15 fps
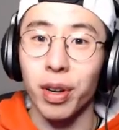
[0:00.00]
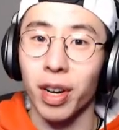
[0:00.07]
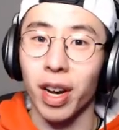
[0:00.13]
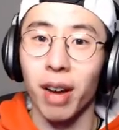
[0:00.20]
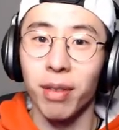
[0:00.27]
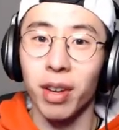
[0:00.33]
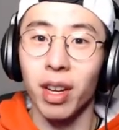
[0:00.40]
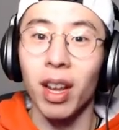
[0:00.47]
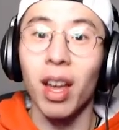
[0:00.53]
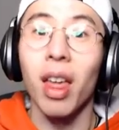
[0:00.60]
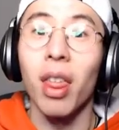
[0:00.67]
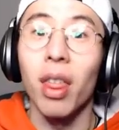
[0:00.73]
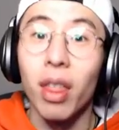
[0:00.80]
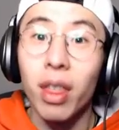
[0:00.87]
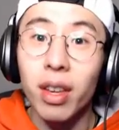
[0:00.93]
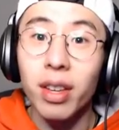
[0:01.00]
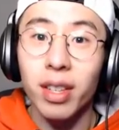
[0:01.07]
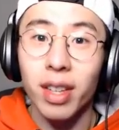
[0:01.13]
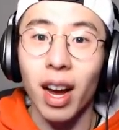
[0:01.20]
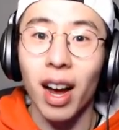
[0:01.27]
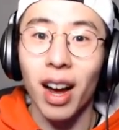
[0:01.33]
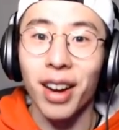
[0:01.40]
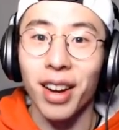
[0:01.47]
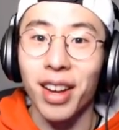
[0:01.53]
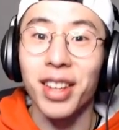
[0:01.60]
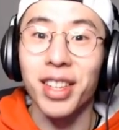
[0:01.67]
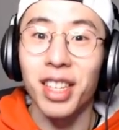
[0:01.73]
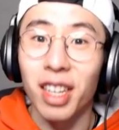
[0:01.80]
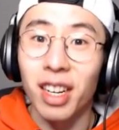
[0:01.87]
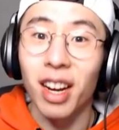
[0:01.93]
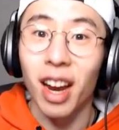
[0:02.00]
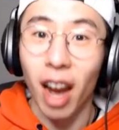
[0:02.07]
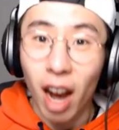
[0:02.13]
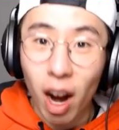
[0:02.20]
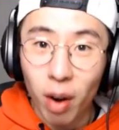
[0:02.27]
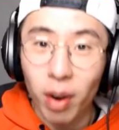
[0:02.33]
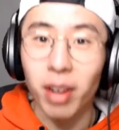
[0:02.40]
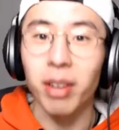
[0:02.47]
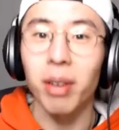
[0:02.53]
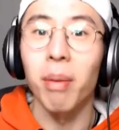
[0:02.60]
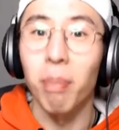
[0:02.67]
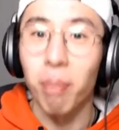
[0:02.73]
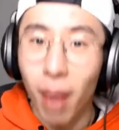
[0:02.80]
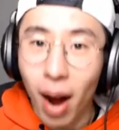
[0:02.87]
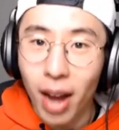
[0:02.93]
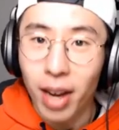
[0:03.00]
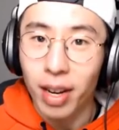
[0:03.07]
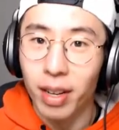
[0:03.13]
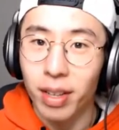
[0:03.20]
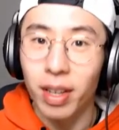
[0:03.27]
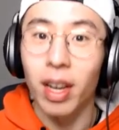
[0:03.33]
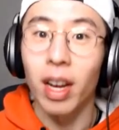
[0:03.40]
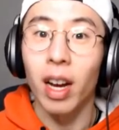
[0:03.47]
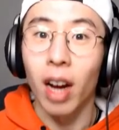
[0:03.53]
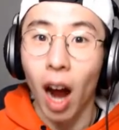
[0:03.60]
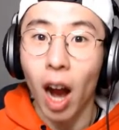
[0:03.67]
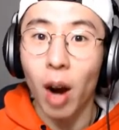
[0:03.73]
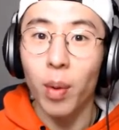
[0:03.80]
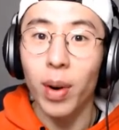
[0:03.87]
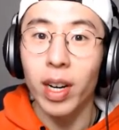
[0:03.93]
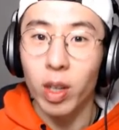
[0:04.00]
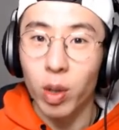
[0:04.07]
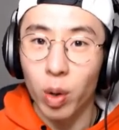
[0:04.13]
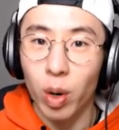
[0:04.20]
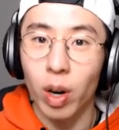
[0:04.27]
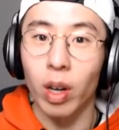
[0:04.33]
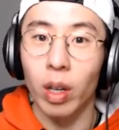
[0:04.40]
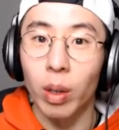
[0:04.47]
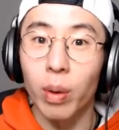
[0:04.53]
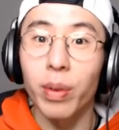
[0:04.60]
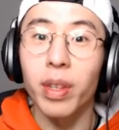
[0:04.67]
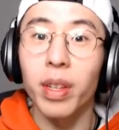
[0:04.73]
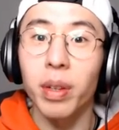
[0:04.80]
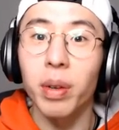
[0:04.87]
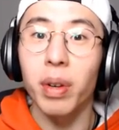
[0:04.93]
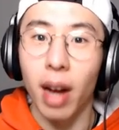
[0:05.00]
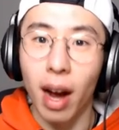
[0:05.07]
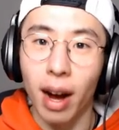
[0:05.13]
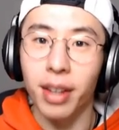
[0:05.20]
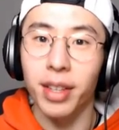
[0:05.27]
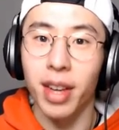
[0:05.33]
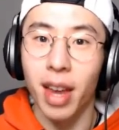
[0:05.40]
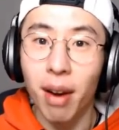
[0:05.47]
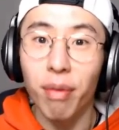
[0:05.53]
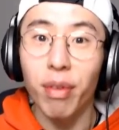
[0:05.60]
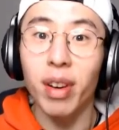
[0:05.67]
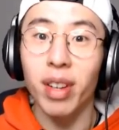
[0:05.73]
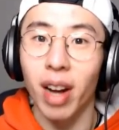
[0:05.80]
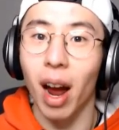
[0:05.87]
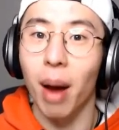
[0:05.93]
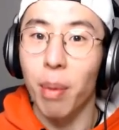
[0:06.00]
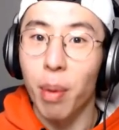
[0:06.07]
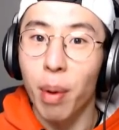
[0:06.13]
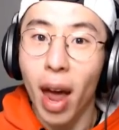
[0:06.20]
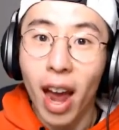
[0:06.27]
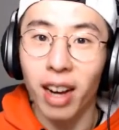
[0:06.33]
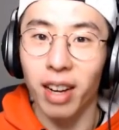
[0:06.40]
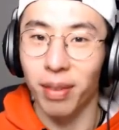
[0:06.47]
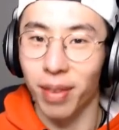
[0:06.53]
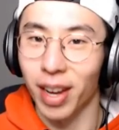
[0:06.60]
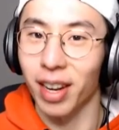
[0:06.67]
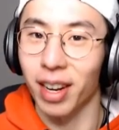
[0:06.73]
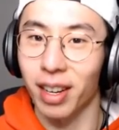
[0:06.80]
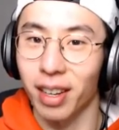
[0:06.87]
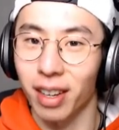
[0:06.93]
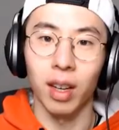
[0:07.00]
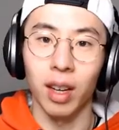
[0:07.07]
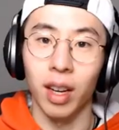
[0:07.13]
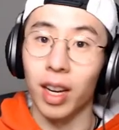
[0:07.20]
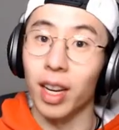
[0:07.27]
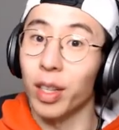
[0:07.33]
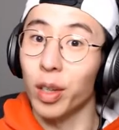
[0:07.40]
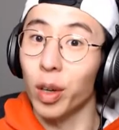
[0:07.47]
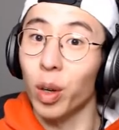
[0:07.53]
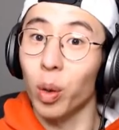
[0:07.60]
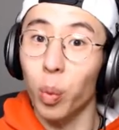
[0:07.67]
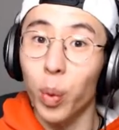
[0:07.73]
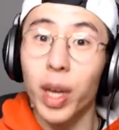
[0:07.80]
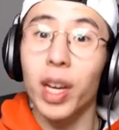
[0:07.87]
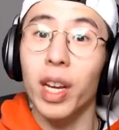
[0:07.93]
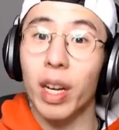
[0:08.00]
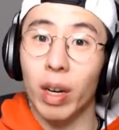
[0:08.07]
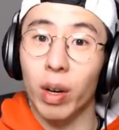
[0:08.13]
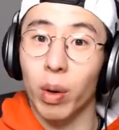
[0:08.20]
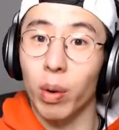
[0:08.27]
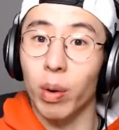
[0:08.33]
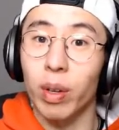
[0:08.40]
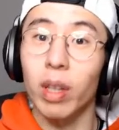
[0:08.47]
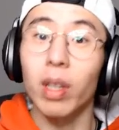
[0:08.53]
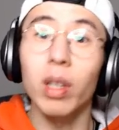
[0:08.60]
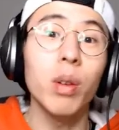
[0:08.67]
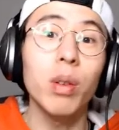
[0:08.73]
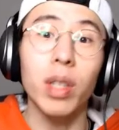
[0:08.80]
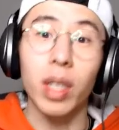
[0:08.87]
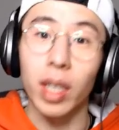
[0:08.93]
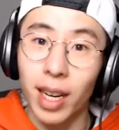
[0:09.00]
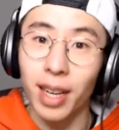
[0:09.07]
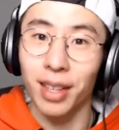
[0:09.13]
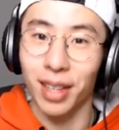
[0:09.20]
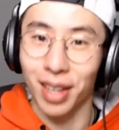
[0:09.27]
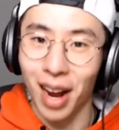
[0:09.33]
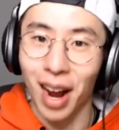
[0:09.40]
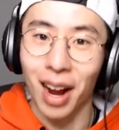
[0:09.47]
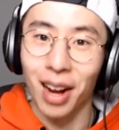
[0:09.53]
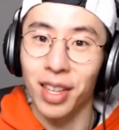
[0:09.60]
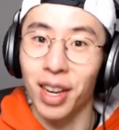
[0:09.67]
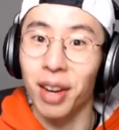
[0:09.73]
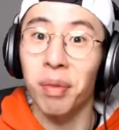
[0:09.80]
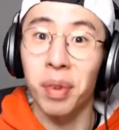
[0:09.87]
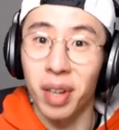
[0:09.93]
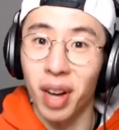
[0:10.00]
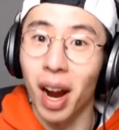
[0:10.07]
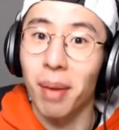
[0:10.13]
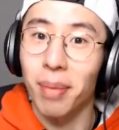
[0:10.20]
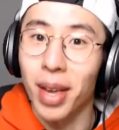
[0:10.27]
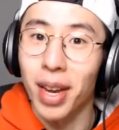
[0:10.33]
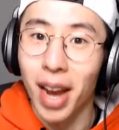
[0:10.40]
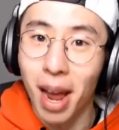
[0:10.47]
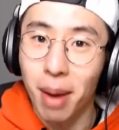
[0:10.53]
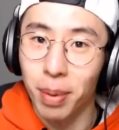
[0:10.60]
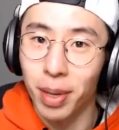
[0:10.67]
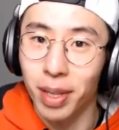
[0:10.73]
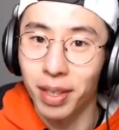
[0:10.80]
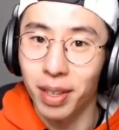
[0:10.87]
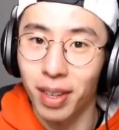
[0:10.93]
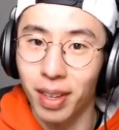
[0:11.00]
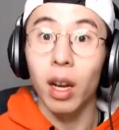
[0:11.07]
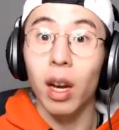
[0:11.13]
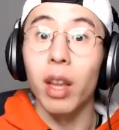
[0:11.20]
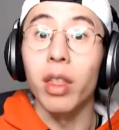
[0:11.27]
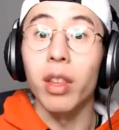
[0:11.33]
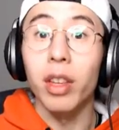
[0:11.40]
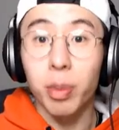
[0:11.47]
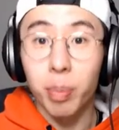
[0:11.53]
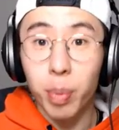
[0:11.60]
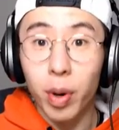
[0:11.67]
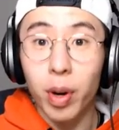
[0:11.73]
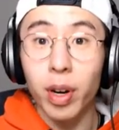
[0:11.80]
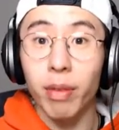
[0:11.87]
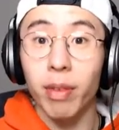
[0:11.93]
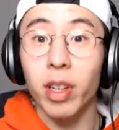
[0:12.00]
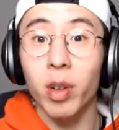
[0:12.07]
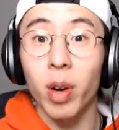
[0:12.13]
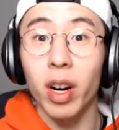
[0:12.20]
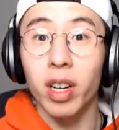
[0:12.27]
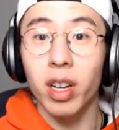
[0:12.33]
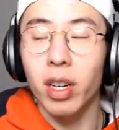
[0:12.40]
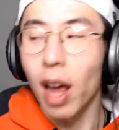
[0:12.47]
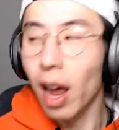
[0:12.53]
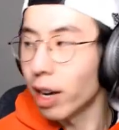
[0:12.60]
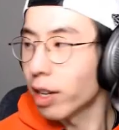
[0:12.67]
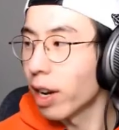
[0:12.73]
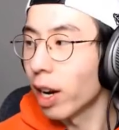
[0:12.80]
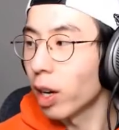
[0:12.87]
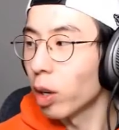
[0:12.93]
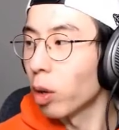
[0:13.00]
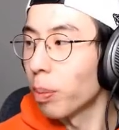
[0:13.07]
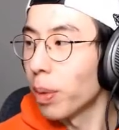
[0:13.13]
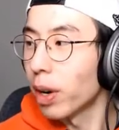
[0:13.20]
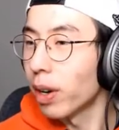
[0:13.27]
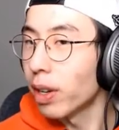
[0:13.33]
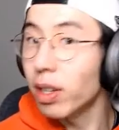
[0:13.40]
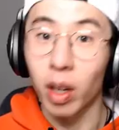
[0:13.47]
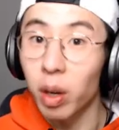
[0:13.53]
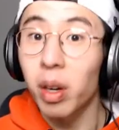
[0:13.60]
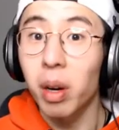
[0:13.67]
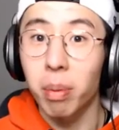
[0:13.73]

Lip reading: point to cover, this card is an inherent minus. High Rate Draw loses you cards every time you activate it. It's all we can do to lose less cards every time that happens. In the spirit of destruction, hashtag Lord Varus,